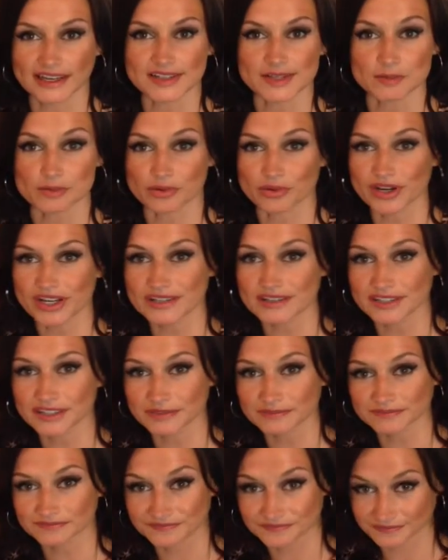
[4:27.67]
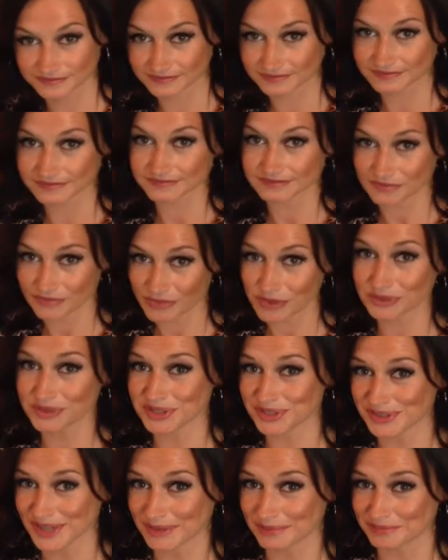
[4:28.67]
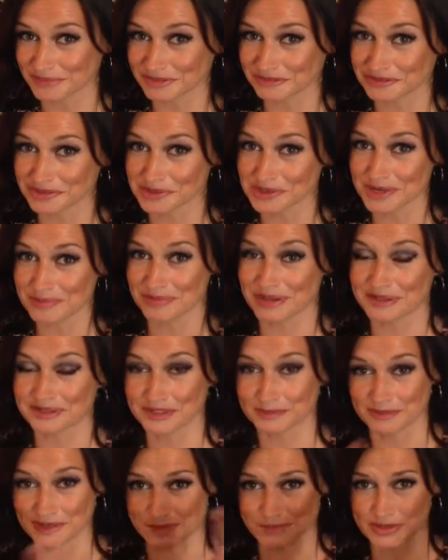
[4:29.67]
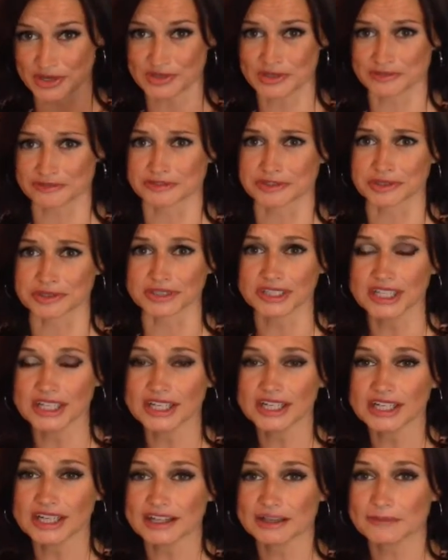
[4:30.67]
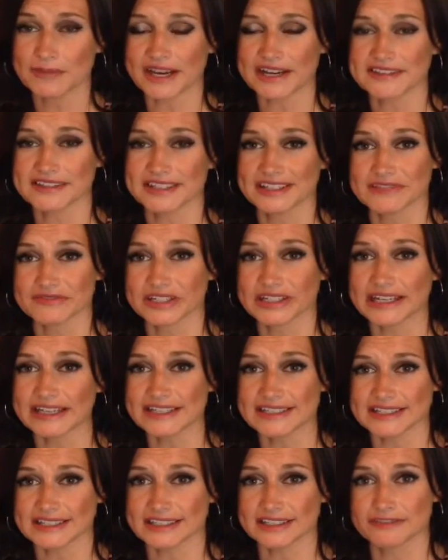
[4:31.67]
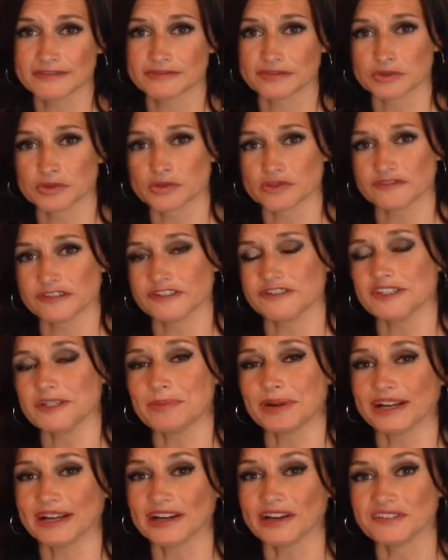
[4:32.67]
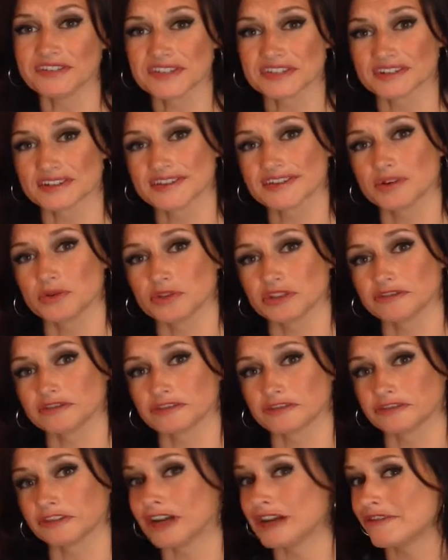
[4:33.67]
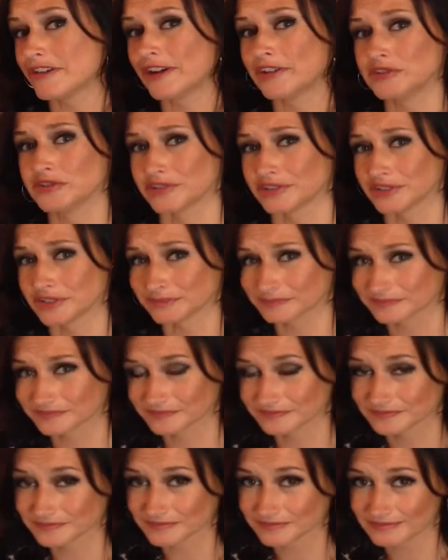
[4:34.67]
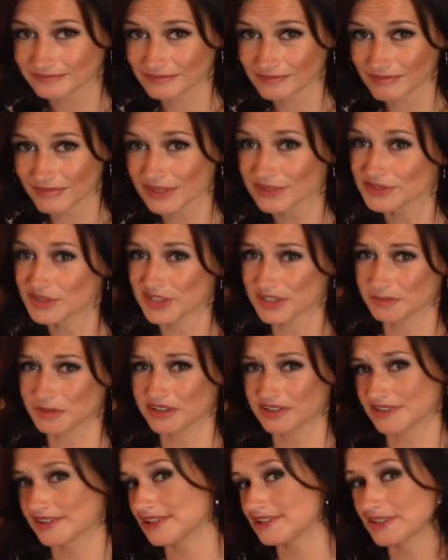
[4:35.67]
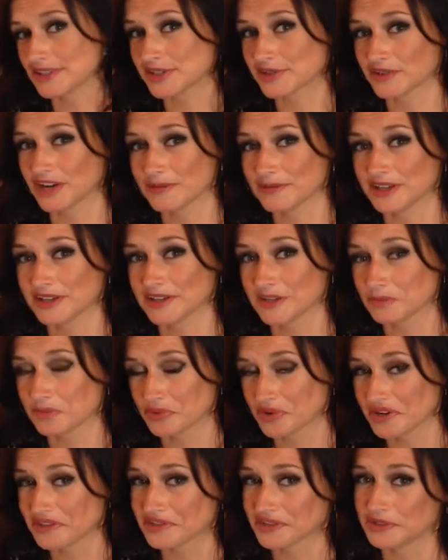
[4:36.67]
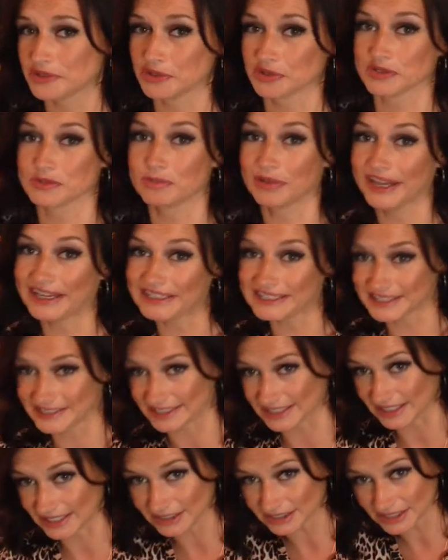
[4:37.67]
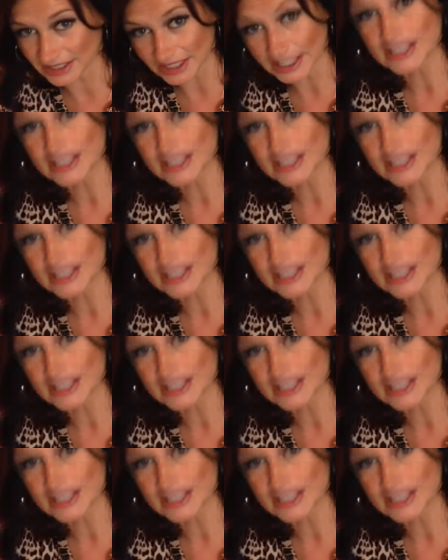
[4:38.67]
as a print, which has happened before. I picked up this beautiful painting of a lady for £50 and I sold it for £500. Just because they described it as a print and not a painting.